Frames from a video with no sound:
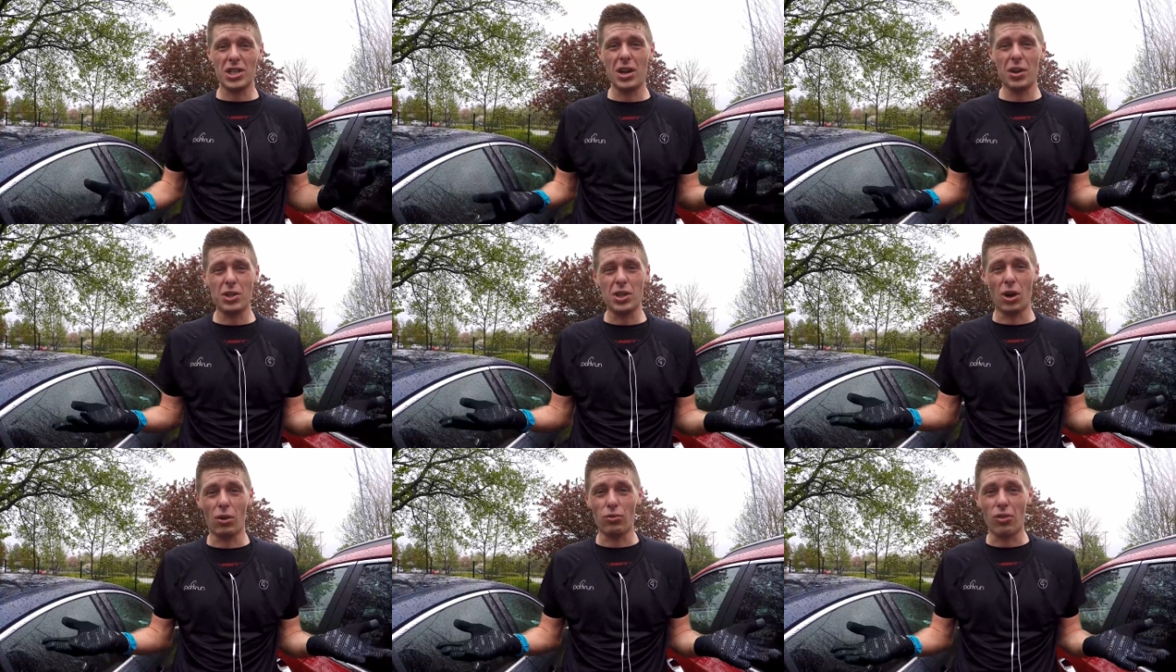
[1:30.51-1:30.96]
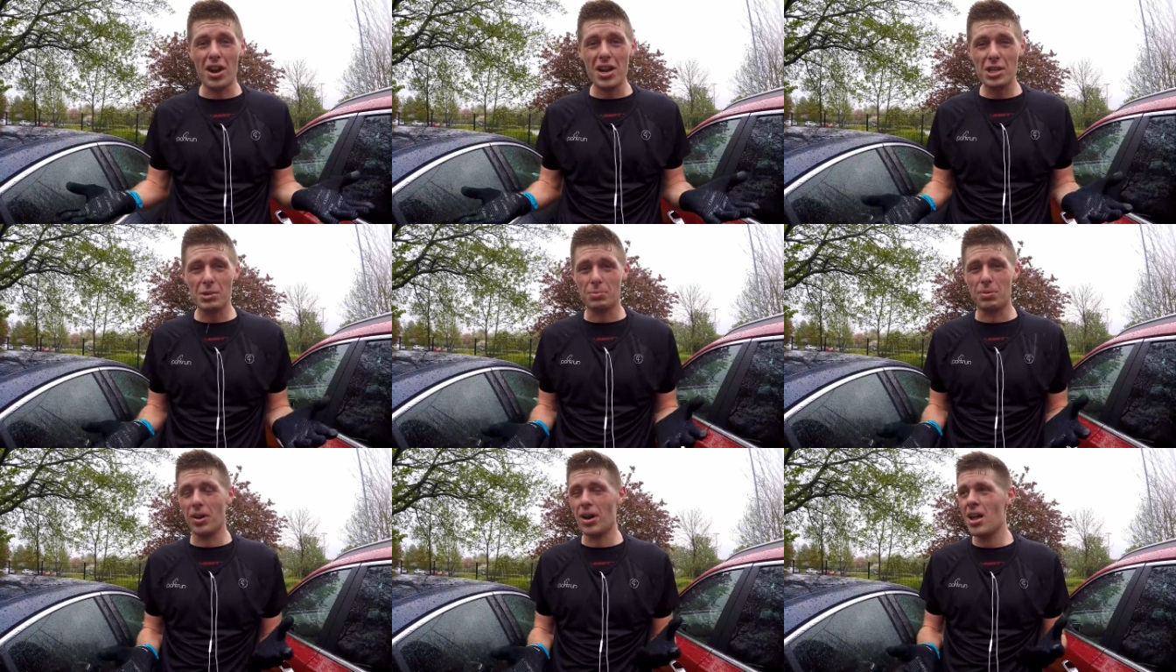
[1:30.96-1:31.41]
I know it's not a
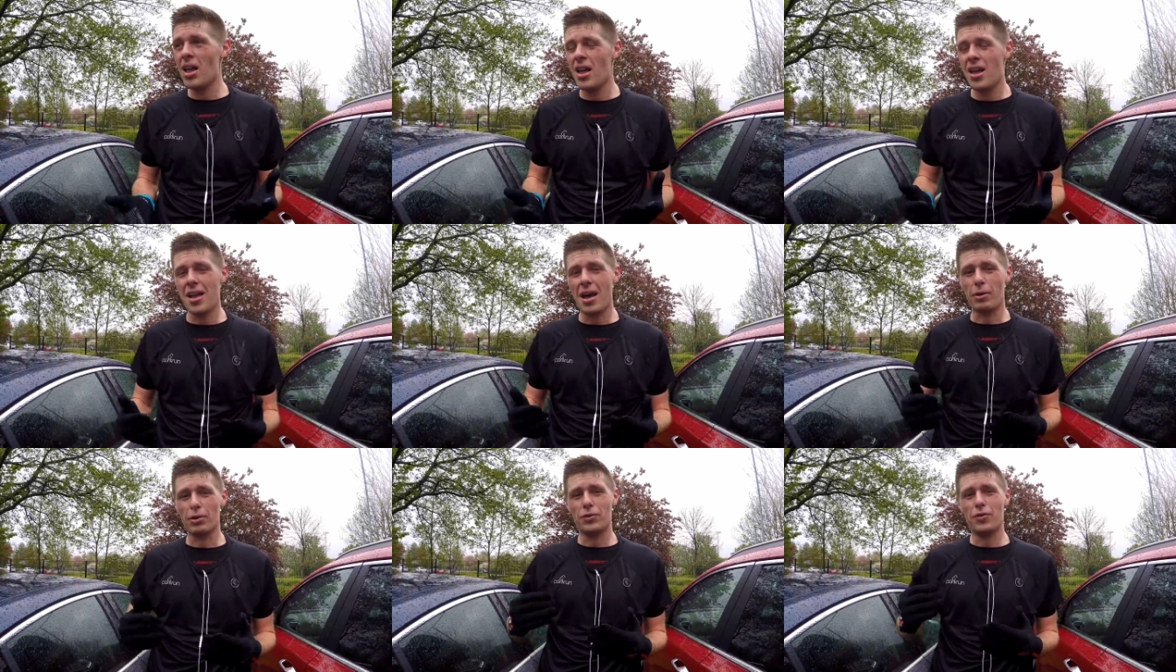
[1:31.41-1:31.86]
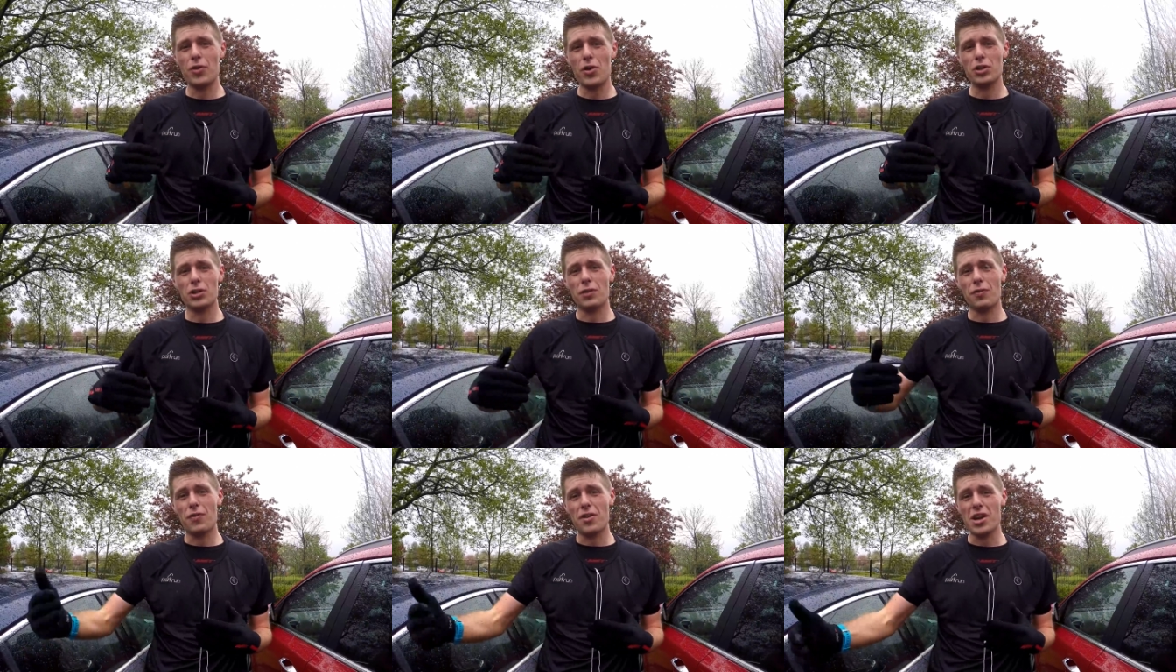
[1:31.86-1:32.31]
race, but I was
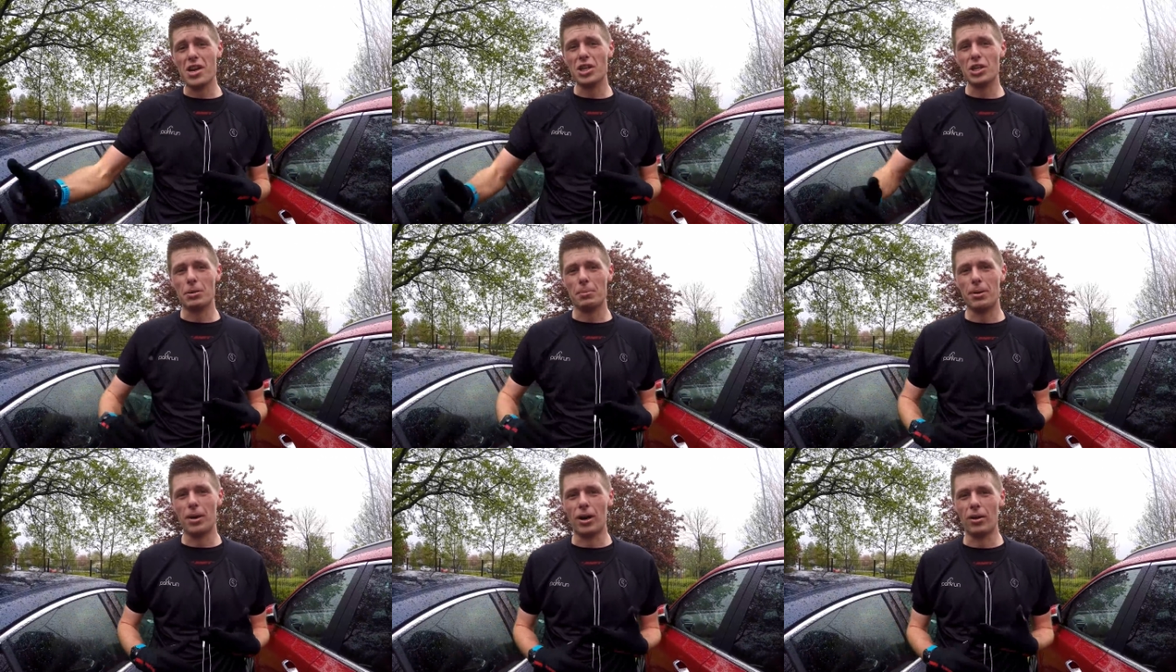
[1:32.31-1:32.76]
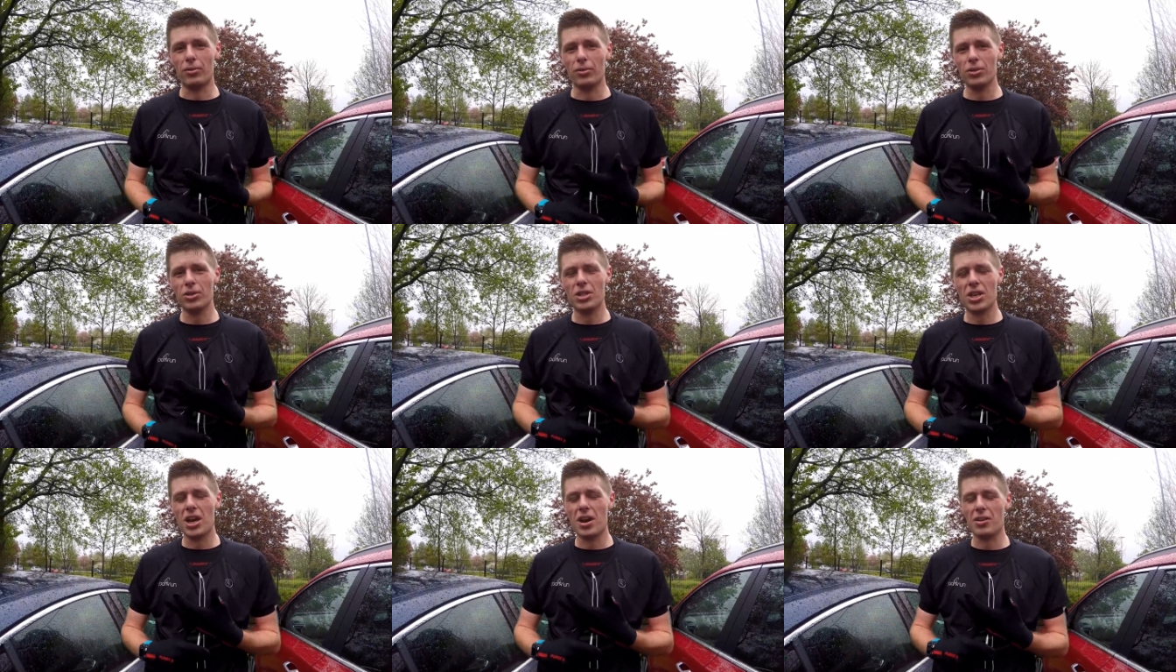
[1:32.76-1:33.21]
first to finish at parkrun,
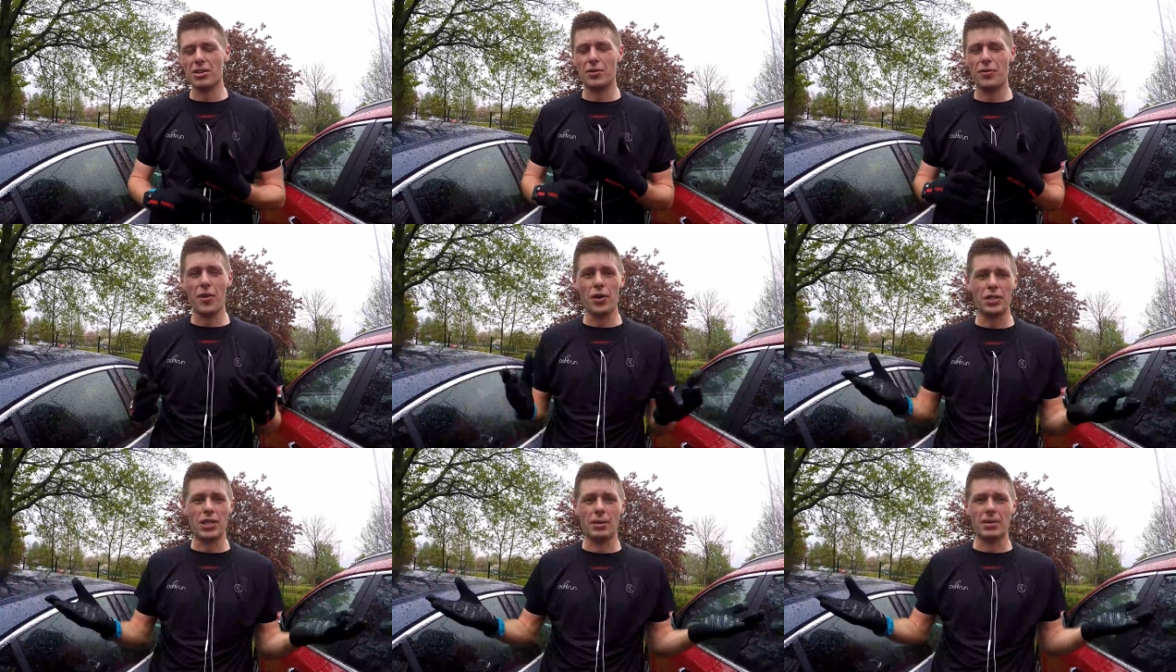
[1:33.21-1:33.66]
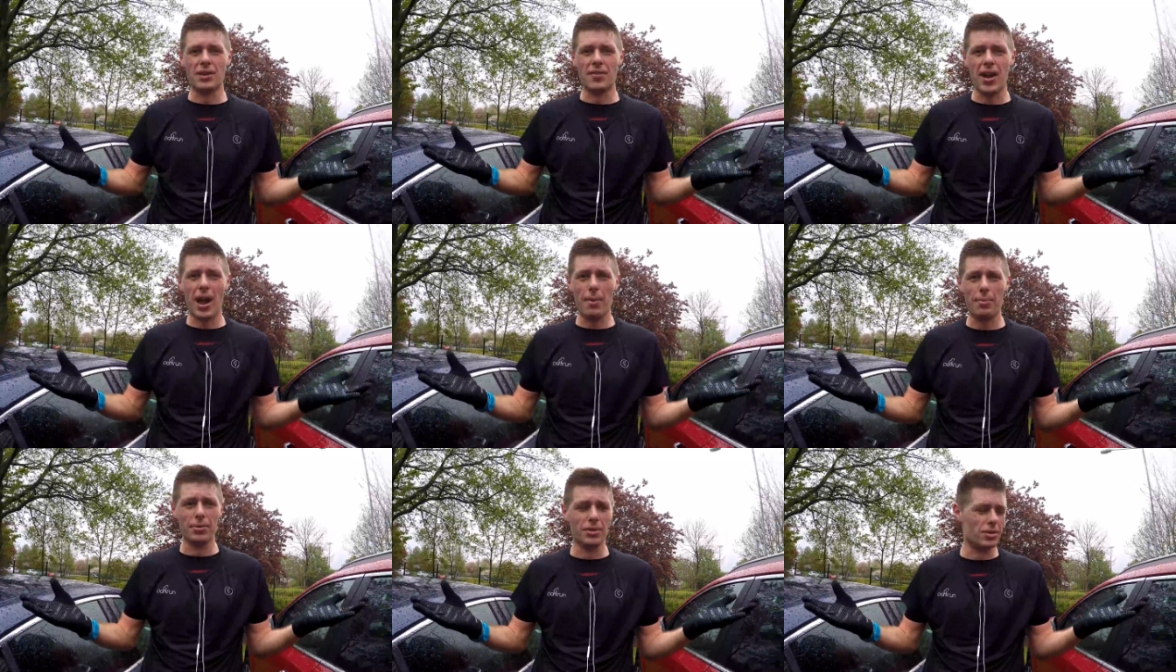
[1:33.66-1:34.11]
so that's the first time it's ever
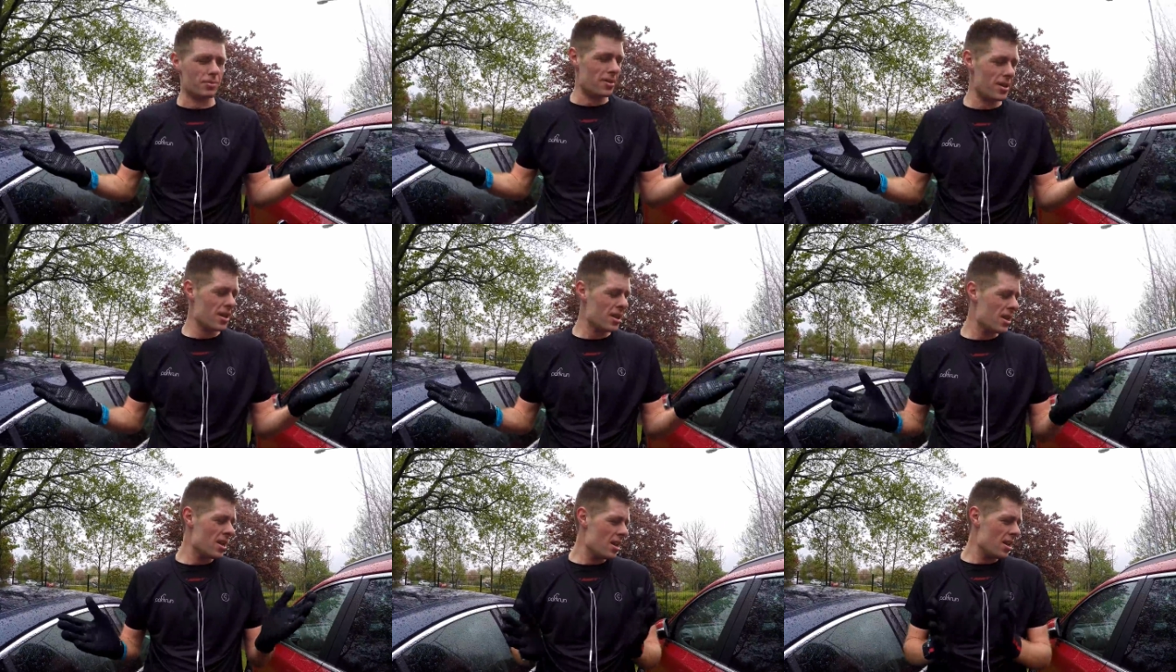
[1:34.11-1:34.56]
happened to me.